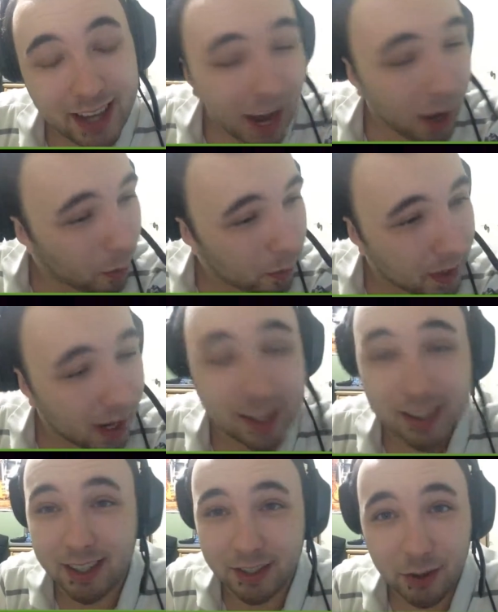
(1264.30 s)
I hope you guys
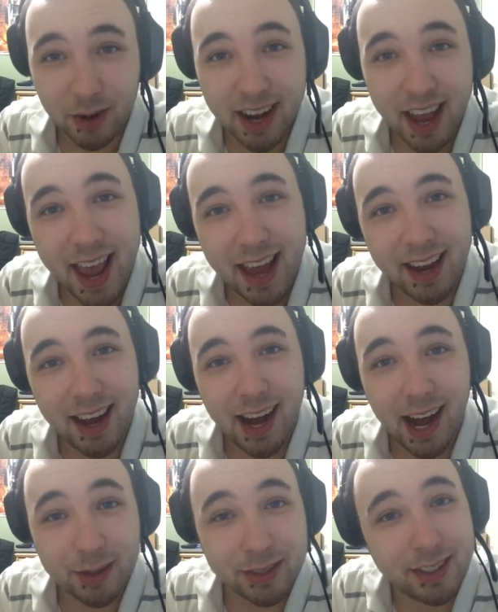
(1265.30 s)
enjoyed. And I
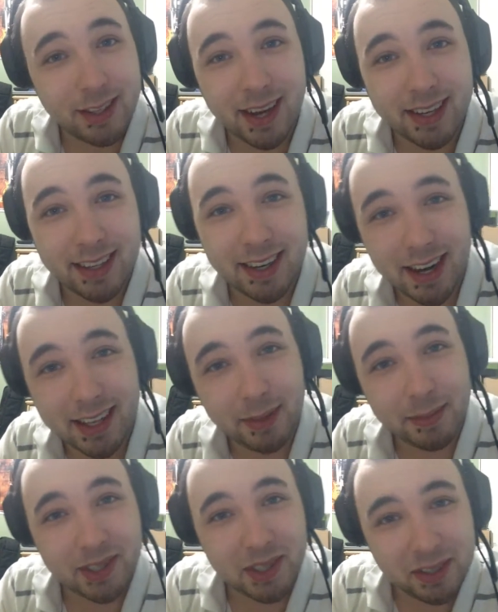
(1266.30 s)
will see you guys in the next
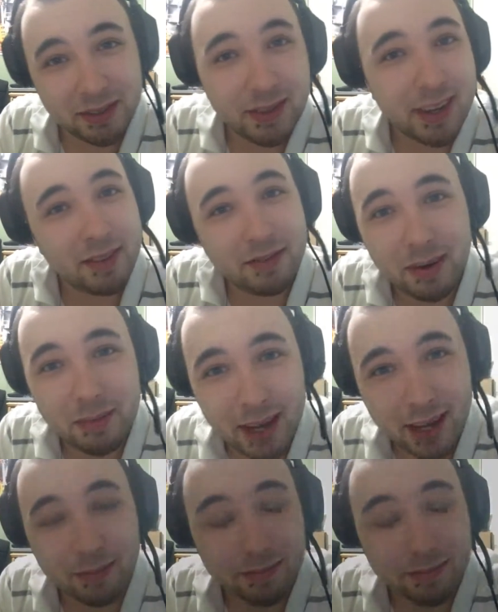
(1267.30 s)
episode of whatever I make.